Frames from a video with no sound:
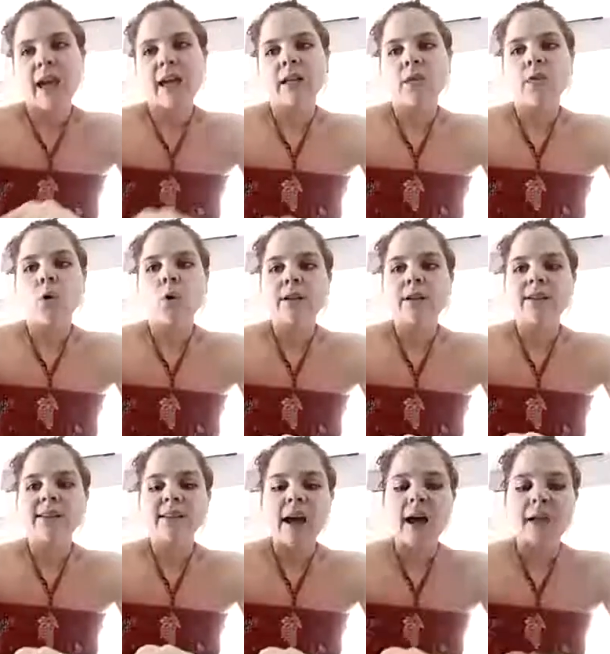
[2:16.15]
And of
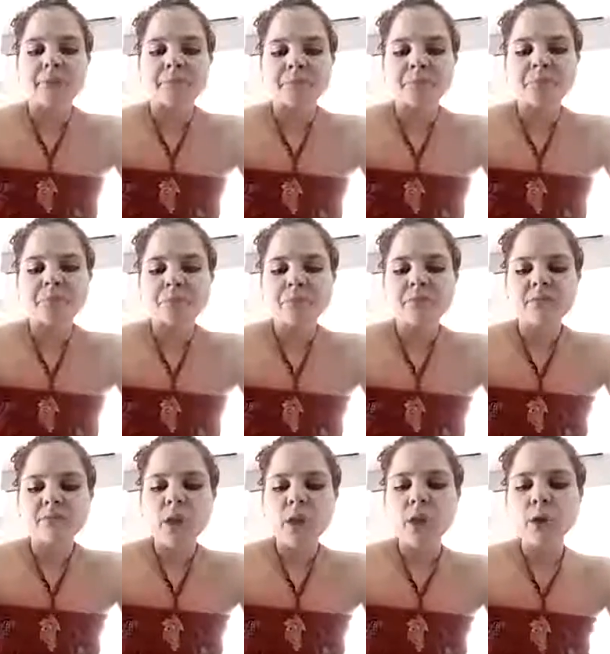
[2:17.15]
course,
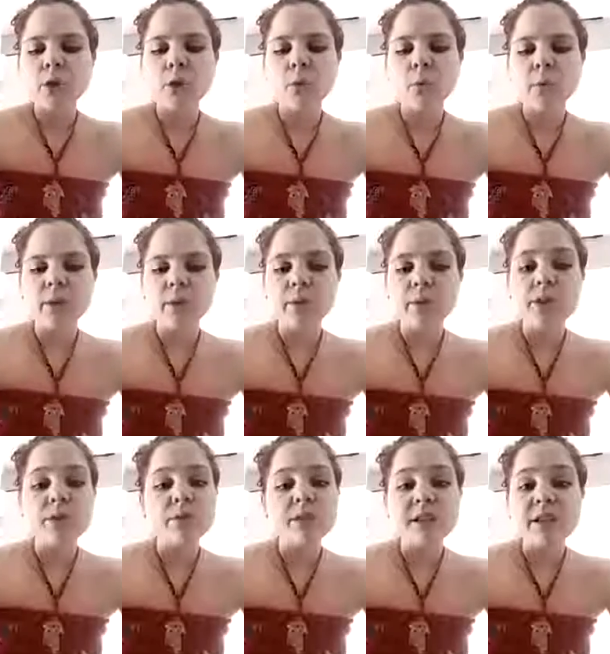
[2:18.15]
we
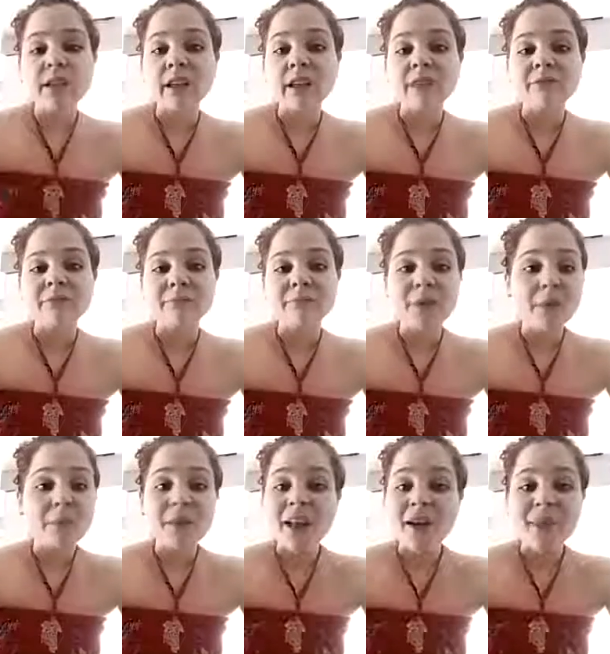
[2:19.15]
do see
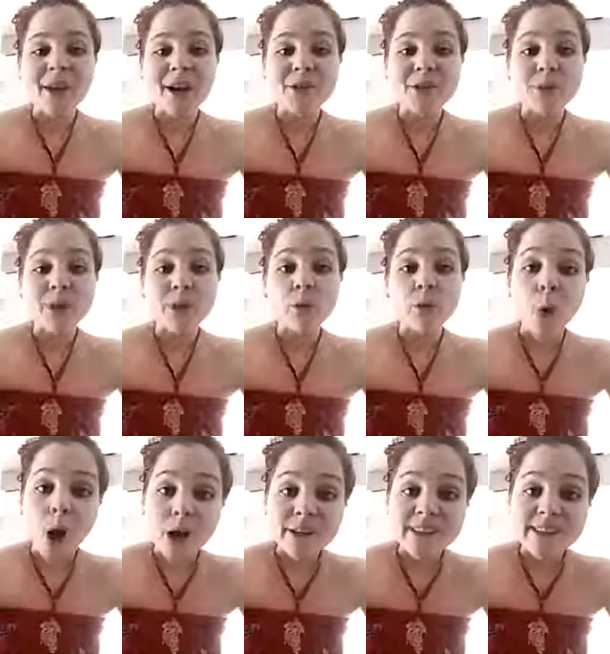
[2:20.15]
people out there doing the
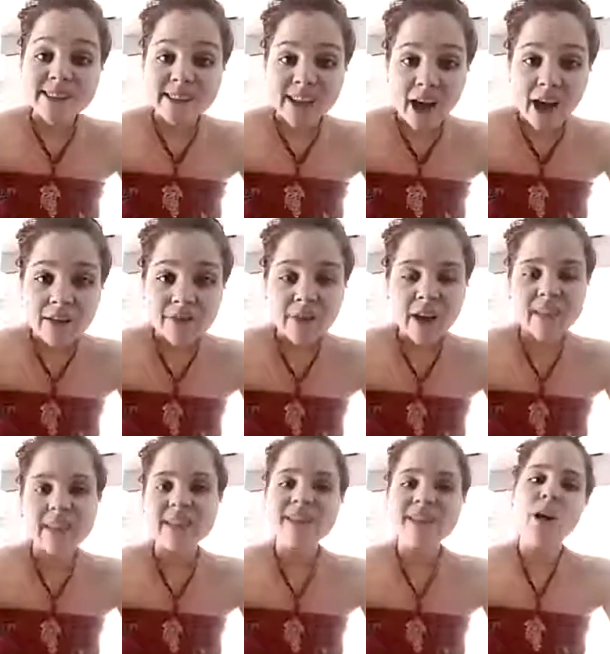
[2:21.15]
wrong stuff,
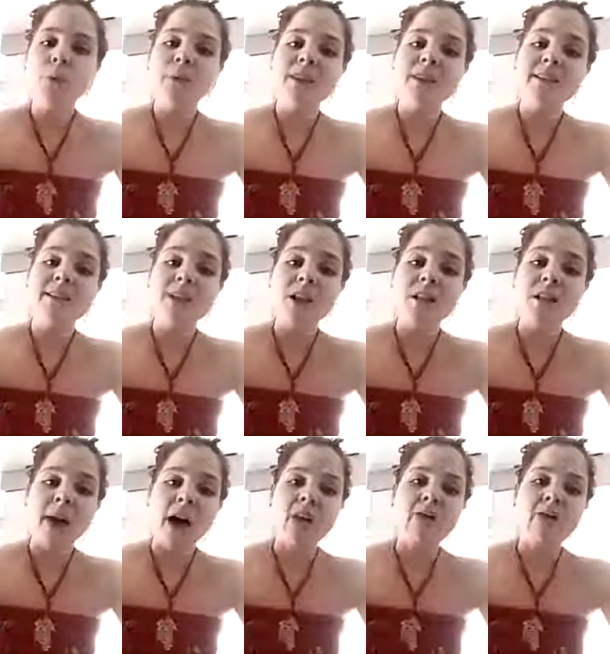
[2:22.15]
and that's not what this is all
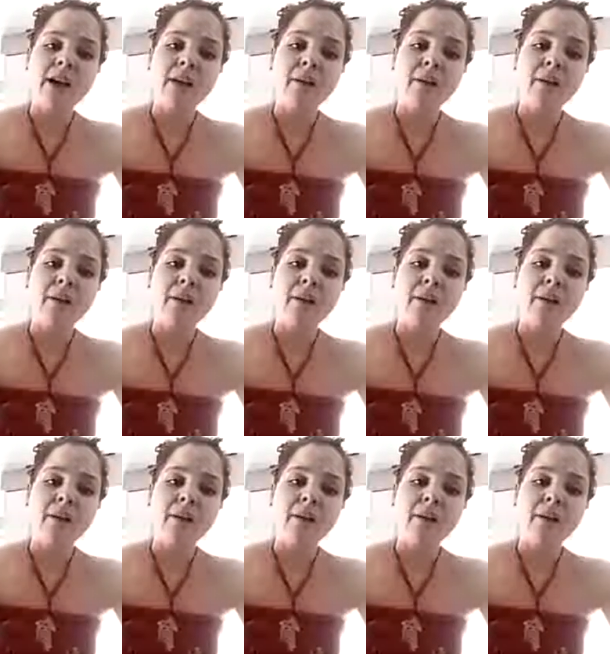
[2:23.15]
about.